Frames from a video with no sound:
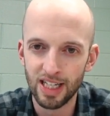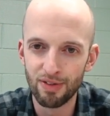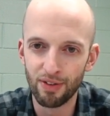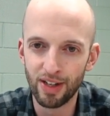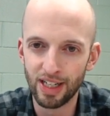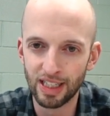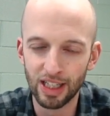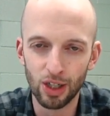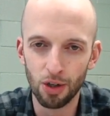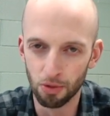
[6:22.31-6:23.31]
Even if they didn't
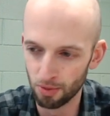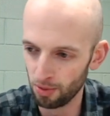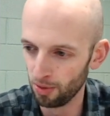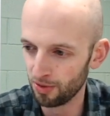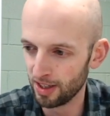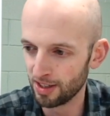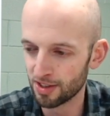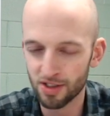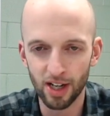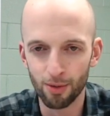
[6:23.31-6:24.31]
get all the rules, they
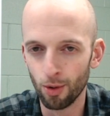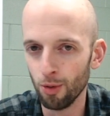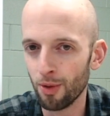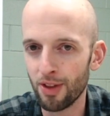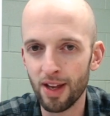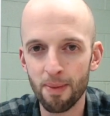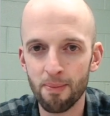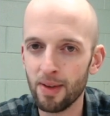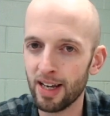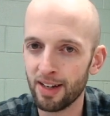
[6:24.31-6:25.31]
just kind of rolled with it,
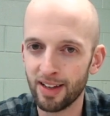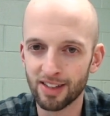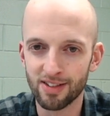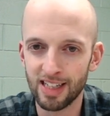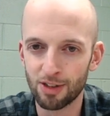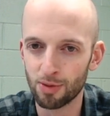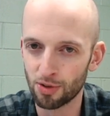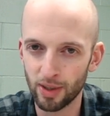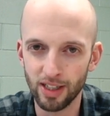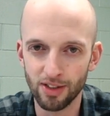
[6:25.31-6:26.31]
and that's
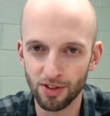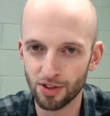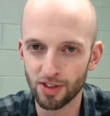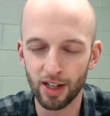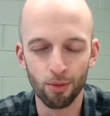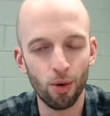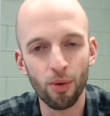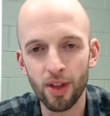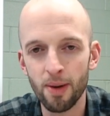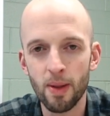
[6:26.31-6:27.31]
what's great, is you just kind of roll
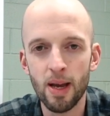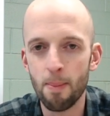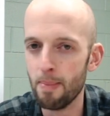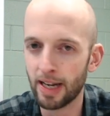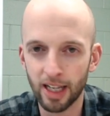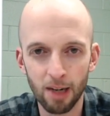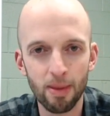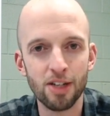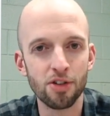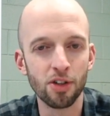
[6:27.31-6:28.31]
with it, make it
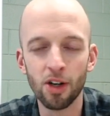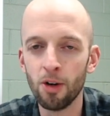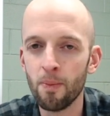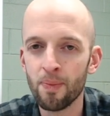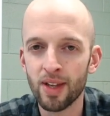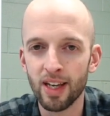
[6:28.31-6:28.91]
up as you go,